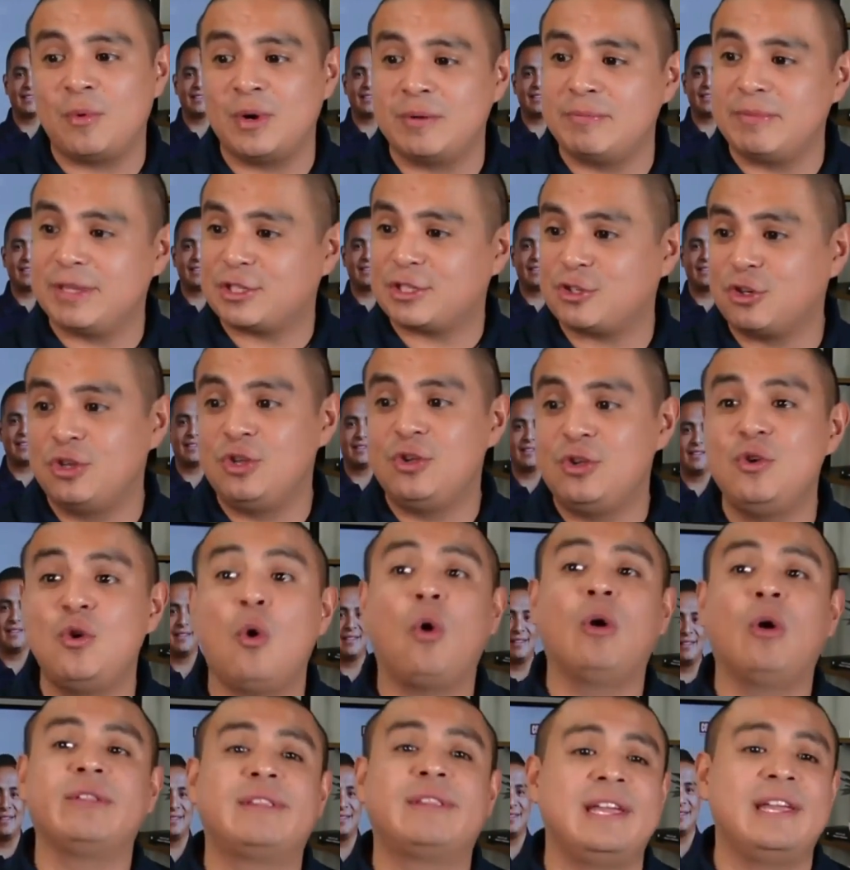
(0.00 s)
I want to make sure
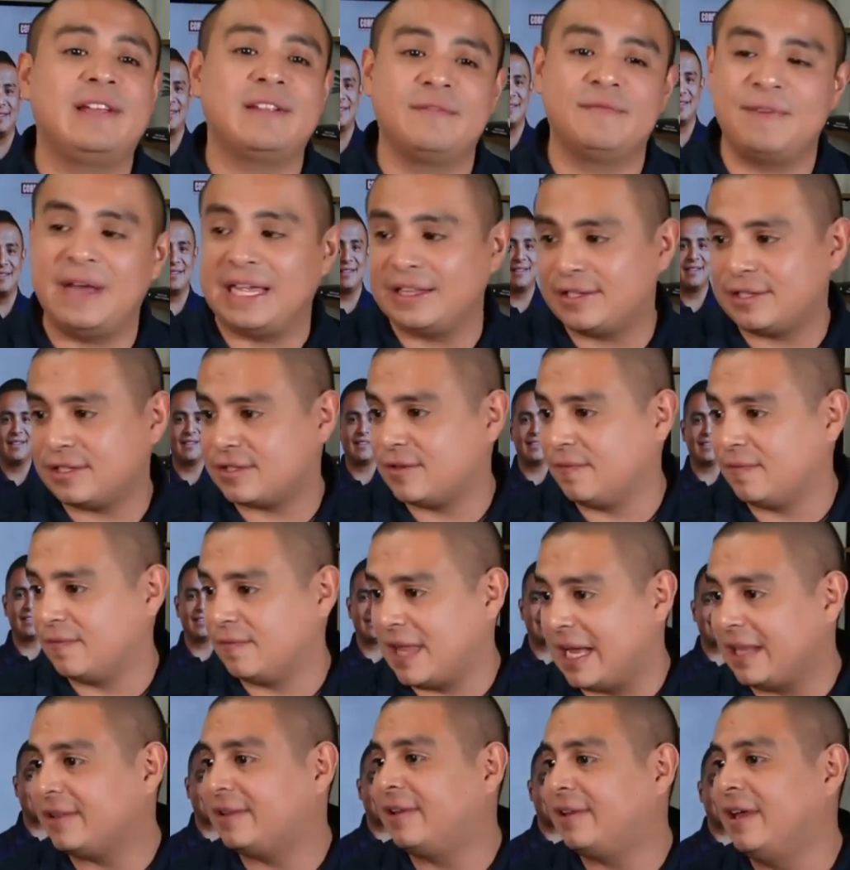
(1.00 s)
you all take advantage
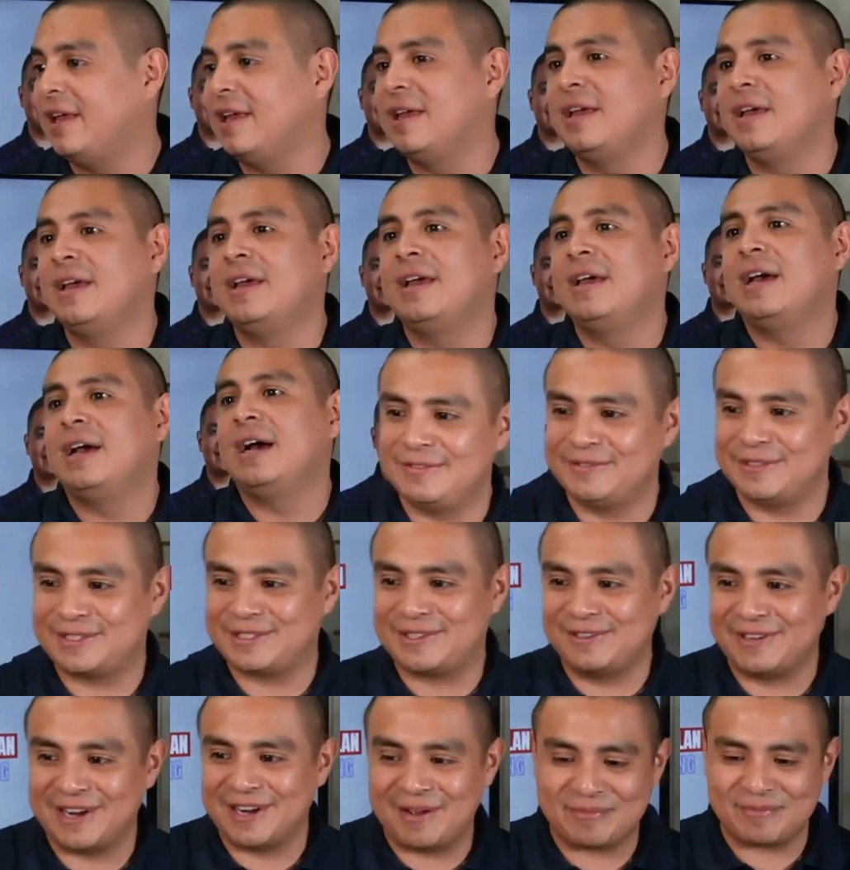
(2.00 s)
of that.
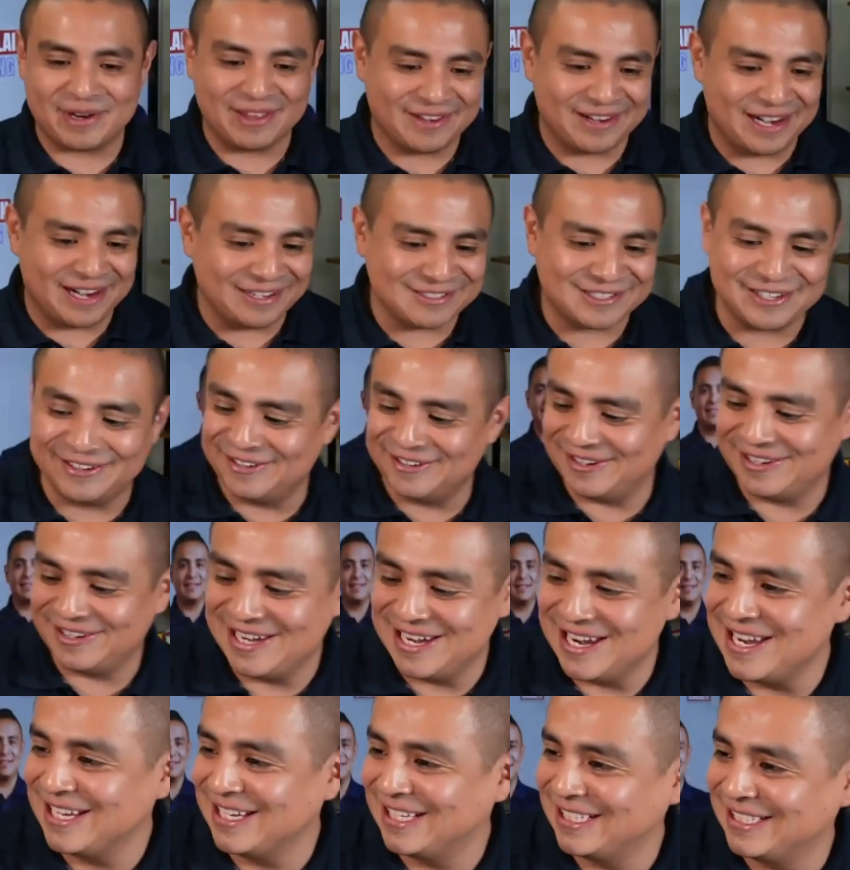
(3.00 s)
What's going on, brother? How's it
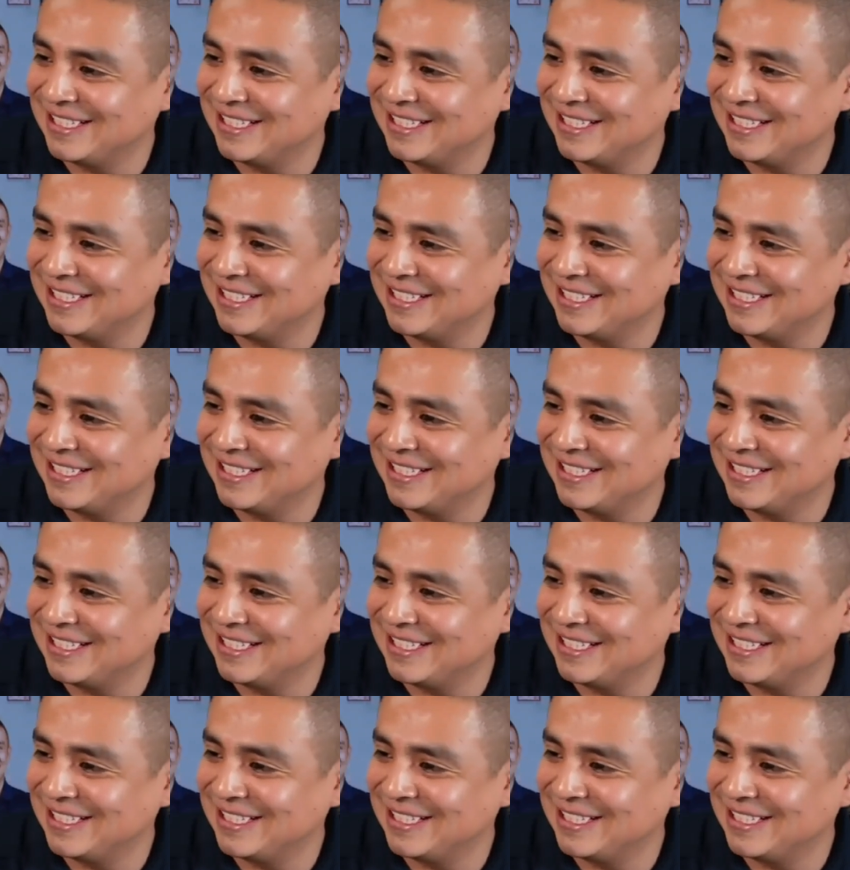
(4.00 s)
going?